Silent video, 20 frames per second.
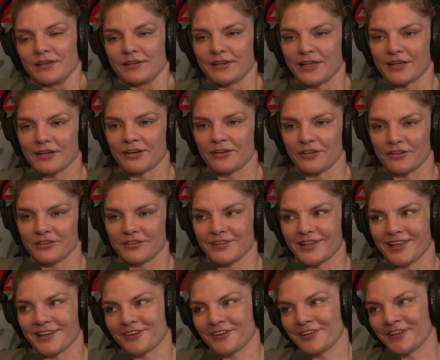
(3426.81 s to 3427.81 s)
That
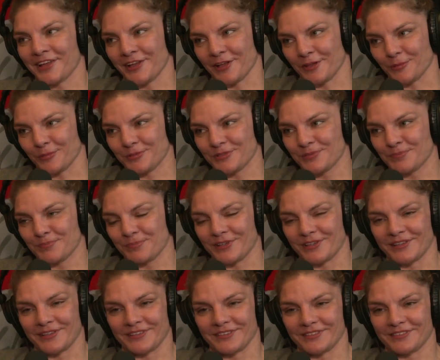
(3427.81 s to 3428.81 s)
all helps.
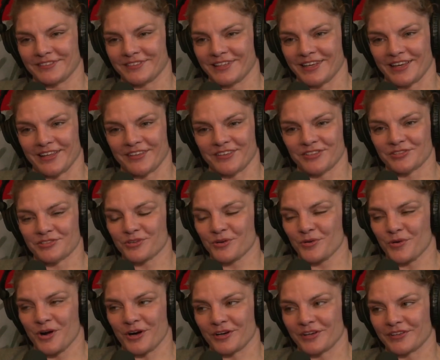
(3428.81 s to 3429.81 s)
But yeah, there's no
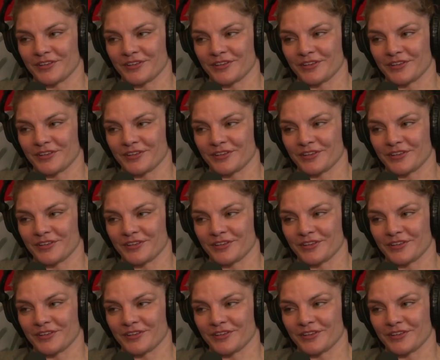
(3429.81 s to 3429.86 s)
heart.